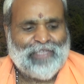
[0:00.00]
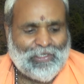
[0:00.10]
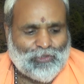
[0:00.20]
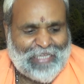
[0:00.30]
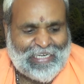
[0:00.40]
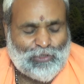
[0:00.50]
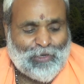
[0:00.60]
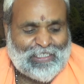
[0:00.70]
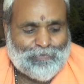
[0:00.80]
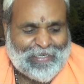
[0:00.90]
So that is
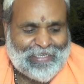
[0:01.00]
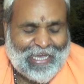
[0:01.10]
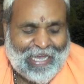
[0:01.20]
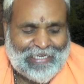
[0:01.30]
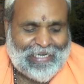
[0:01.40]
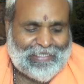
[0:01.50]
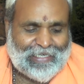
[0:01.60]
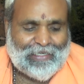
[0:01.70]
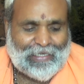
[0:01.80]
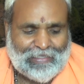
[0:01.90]
what is being
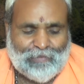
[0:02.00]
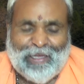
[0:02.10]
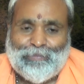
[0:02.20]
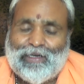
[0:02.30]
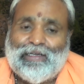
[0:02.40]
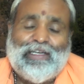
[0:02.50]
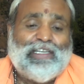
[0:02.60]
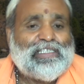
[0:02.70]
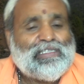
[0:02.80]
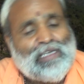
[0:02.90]
highlighted. Remember,
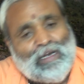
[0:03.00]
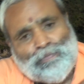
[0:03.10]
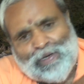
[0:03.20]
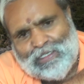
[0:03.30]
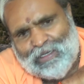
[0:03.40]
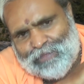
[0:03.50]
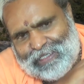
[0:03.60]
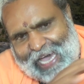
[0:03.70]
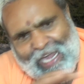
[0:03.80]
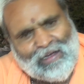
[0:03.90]
sarva
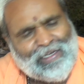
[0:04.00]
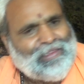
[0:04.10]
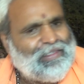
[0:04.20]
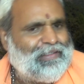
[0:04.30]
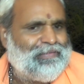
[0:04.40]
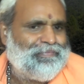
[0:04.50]
samsara iti.